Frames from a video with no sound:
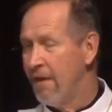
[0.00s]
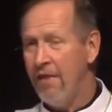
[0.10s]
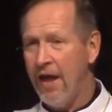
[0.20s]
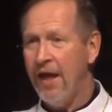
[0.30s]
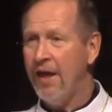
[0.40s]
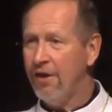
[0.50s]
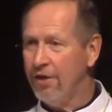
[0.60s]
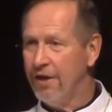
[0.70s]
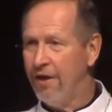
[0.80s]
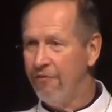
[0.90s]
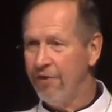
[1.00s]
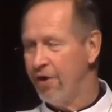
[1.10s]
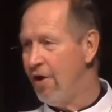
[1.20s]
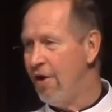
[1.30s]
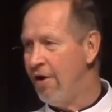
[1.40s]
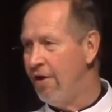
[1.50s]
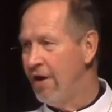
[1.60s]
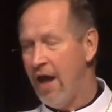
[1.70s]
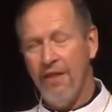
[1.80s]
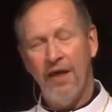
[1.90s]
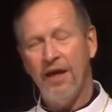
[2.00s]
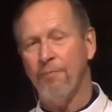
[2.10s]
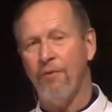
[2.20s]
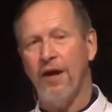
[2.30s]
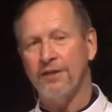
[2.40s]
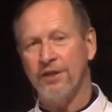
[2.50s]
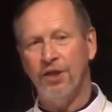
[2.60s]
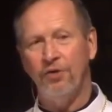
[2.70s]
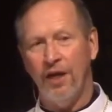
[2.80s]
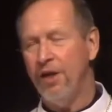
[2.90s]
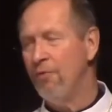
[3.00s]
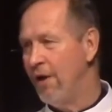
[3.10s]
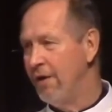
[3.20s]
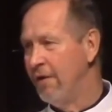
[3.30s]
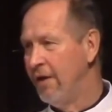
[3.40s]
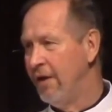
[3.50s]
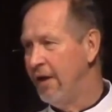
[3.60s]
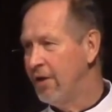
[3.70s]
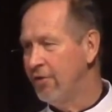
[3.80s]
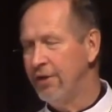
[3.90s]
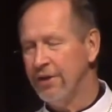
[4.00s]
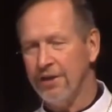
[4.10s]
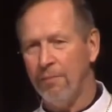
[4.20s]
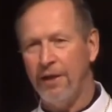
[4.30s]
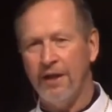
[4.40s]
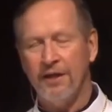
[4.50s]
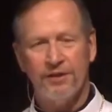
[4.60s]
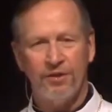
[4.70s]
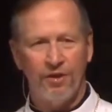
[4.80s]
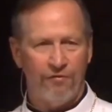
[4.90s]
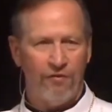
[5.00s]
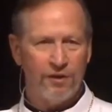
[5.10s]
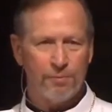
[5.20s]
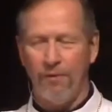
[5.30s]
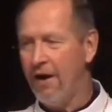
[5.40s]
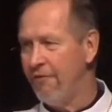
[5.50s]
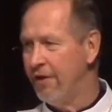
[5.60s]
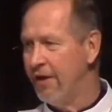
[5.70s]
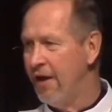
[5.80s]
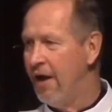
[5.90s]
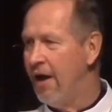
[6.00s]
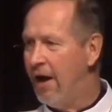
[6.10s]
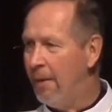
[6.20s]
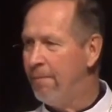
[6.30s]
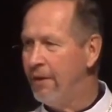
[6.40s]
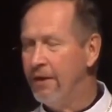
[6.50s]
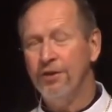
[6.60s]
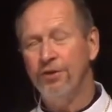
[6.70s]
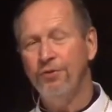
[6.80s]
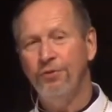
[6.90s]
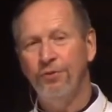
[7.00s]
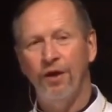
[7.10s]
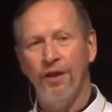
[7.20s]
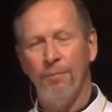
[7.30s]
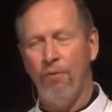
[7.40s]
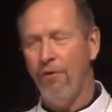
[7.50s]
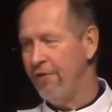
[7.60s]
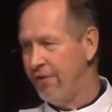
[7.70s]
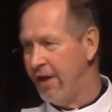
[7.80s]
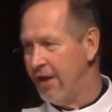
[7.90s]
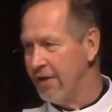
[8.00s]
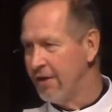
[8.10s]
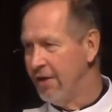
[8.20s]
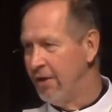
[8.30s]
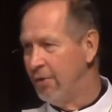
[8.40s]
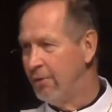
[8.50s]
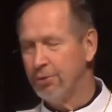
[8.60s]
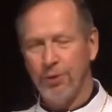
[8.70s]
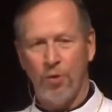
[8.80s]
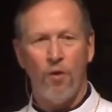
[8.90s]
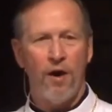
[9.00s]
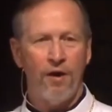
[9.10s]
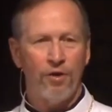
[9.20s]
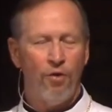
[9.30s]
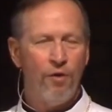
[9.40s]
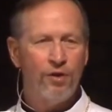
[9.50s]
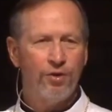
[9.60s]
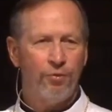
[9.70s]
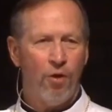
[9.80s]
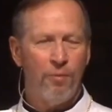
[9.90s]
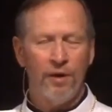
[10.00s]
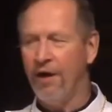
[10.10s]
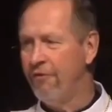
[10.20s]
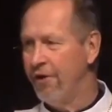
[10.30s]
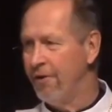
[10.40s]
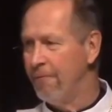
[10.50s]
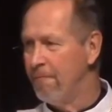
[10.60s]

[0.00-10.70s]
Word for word: They could govern it all, and they could prosecute anyone, including somebody considered a false prophet, up unto the point of death, which required going to the Roman governor.